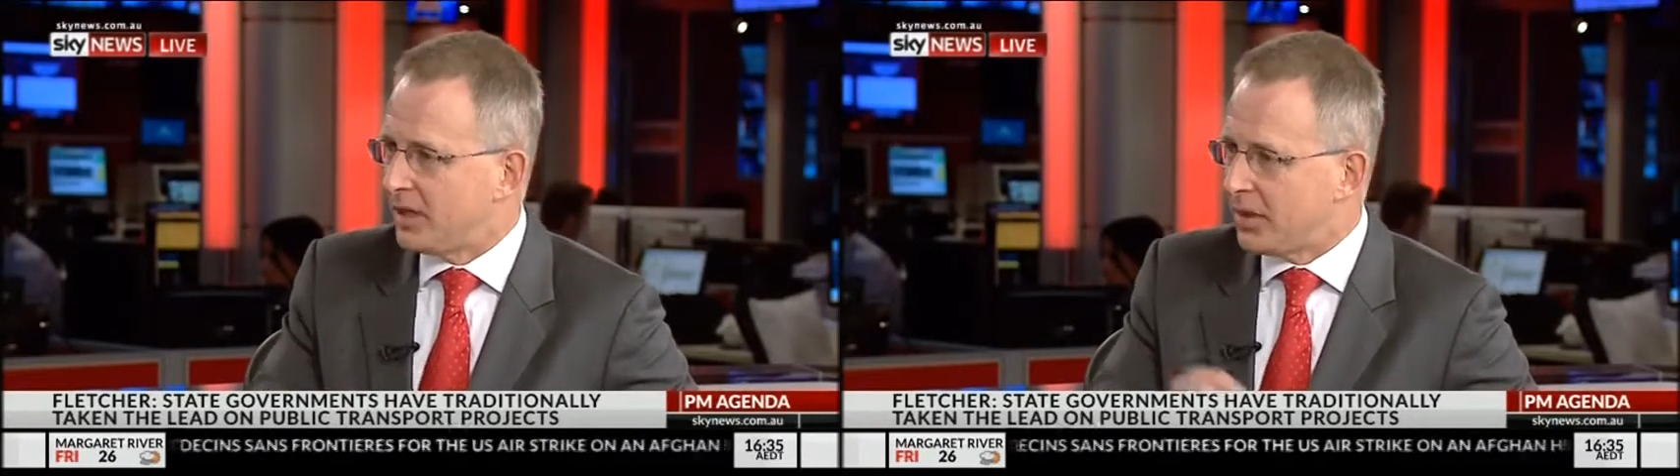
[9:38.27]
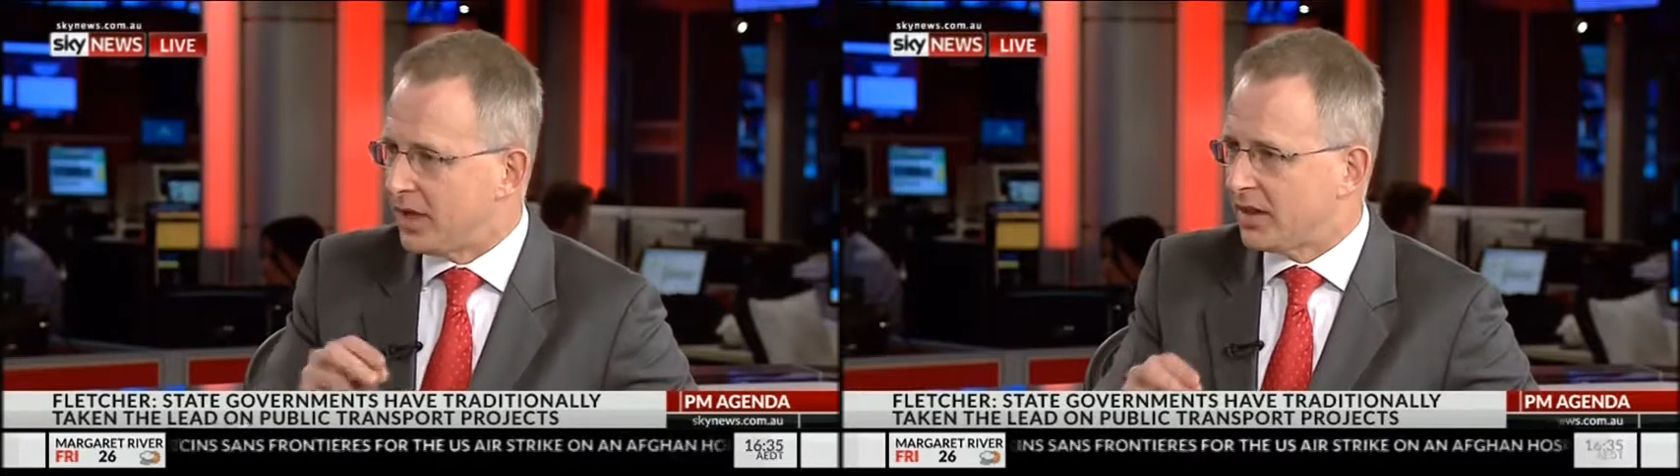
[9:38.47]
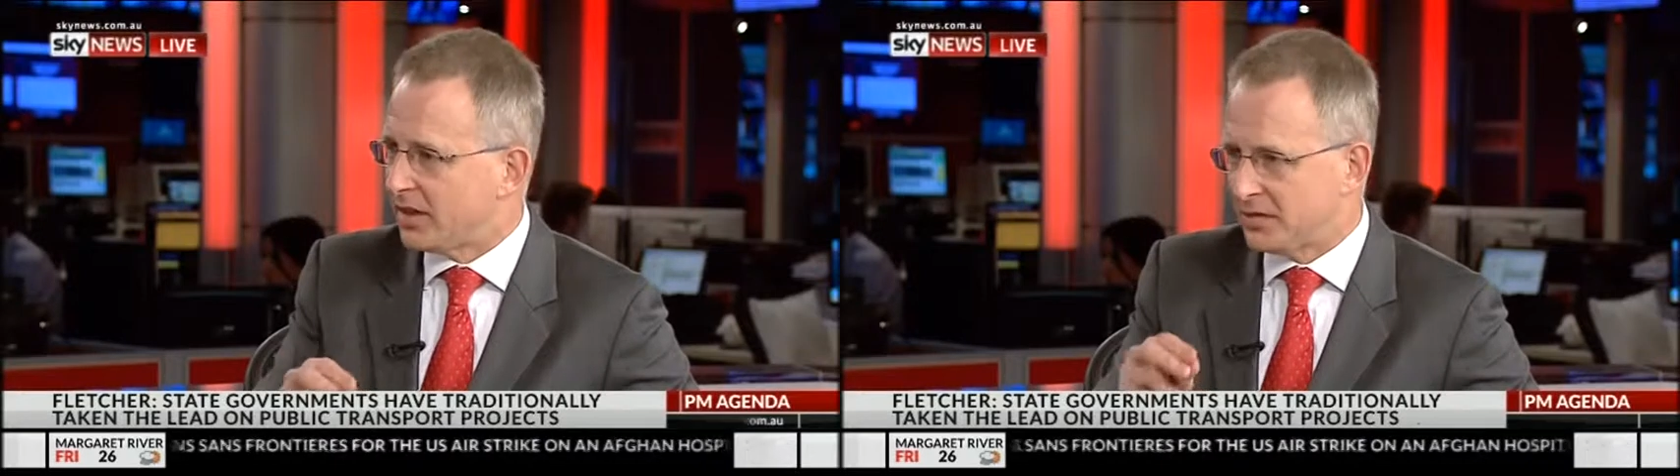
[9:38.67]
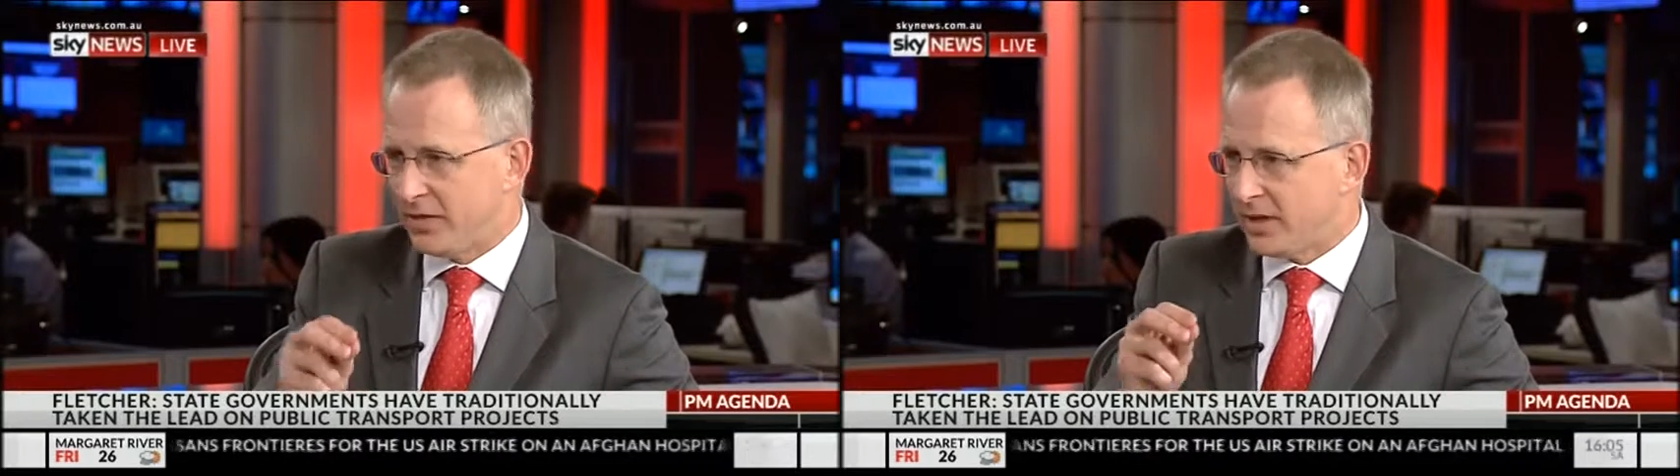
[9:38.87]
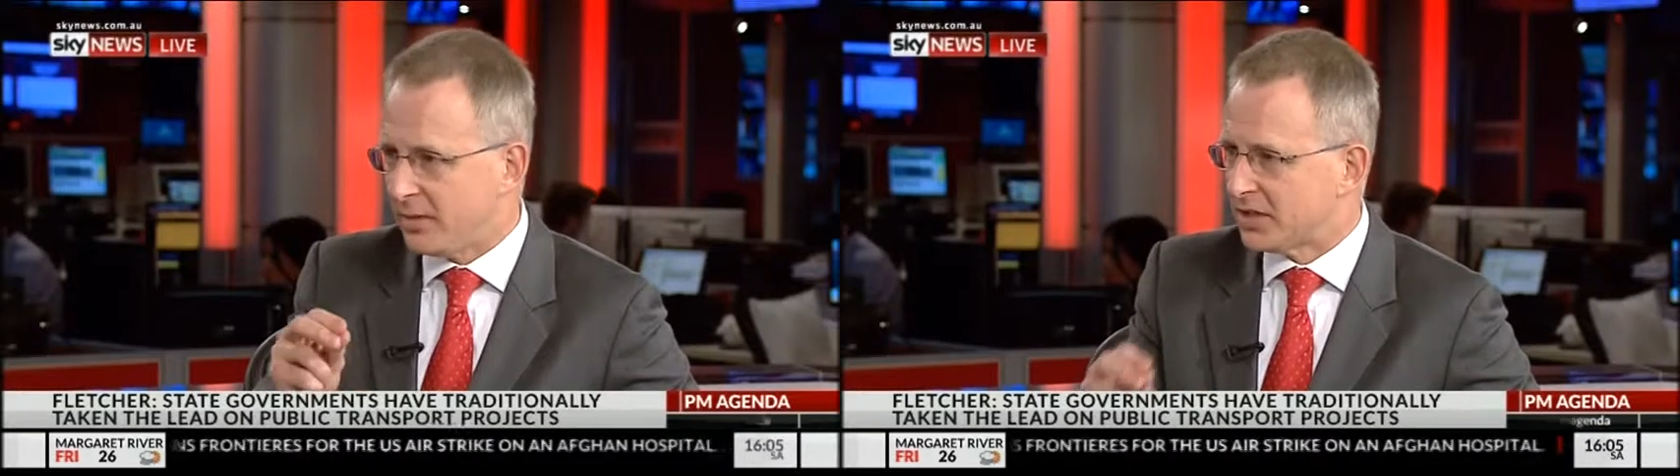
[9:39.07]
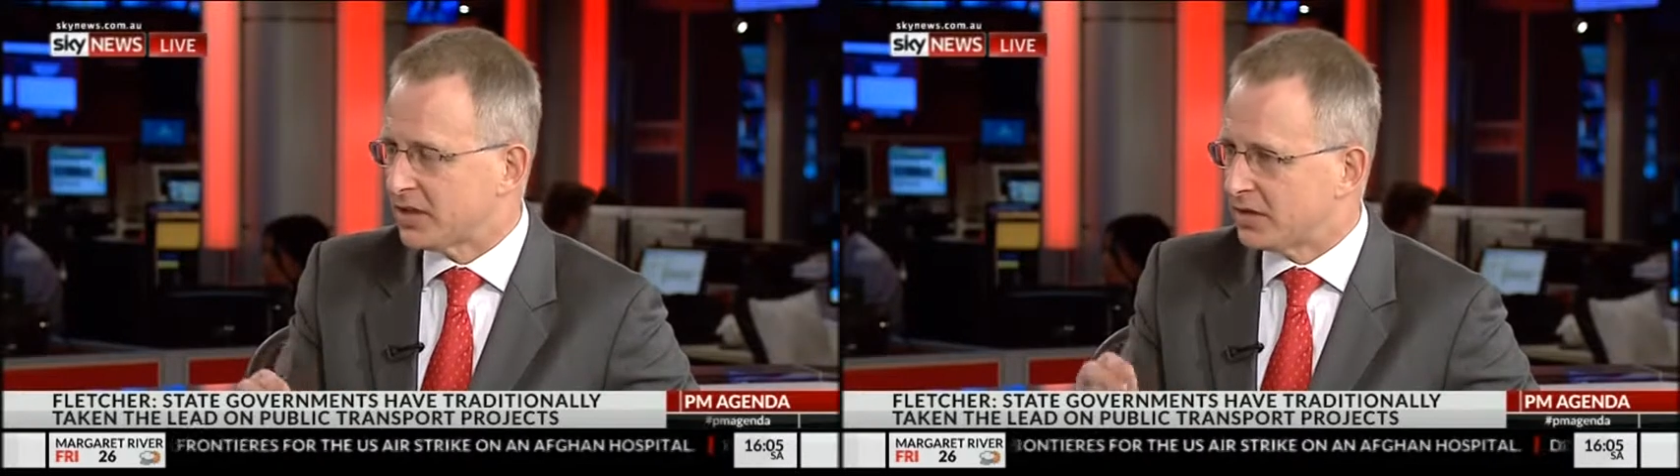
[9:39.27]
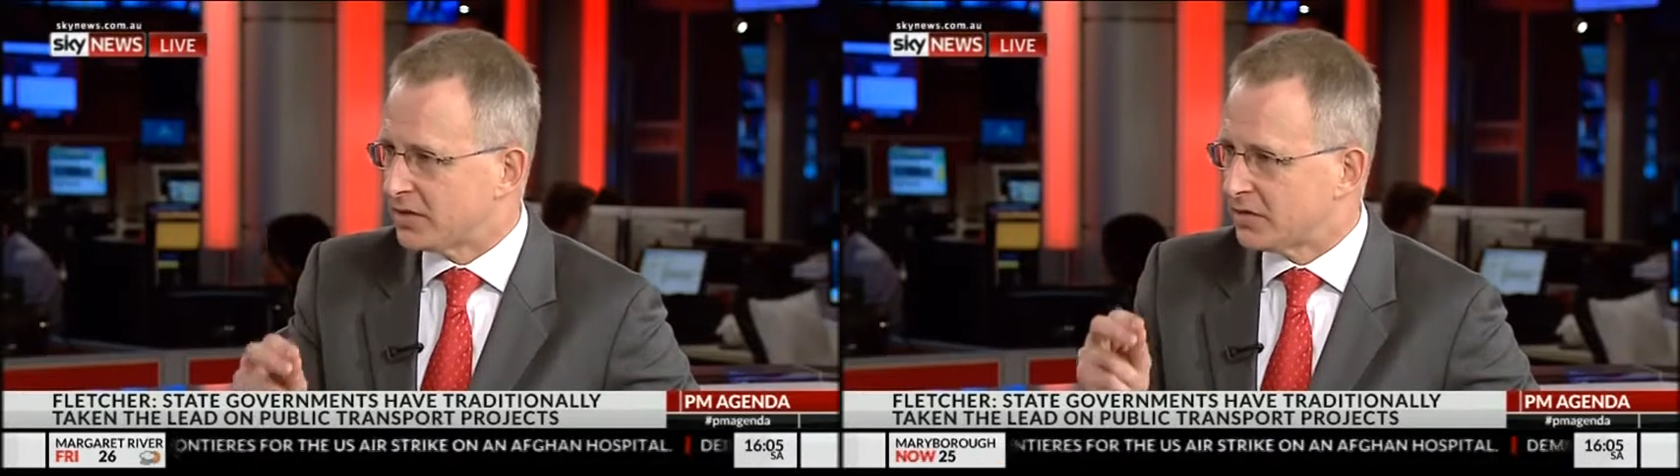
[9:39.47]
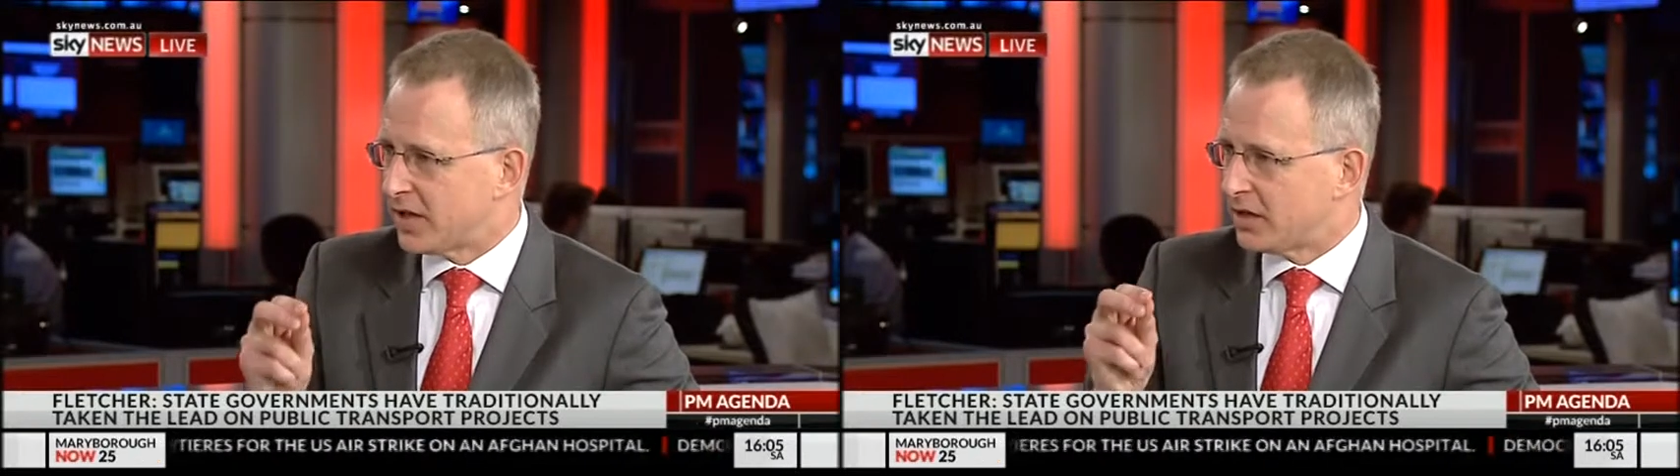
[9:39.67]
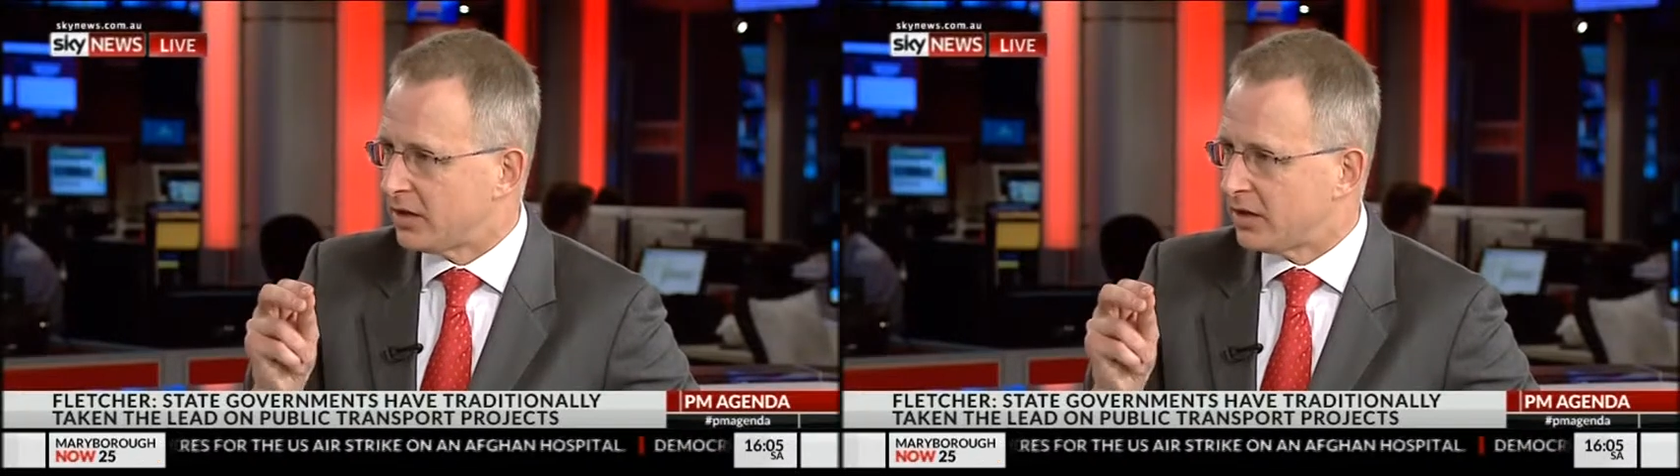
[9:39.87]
but there's very much a constraint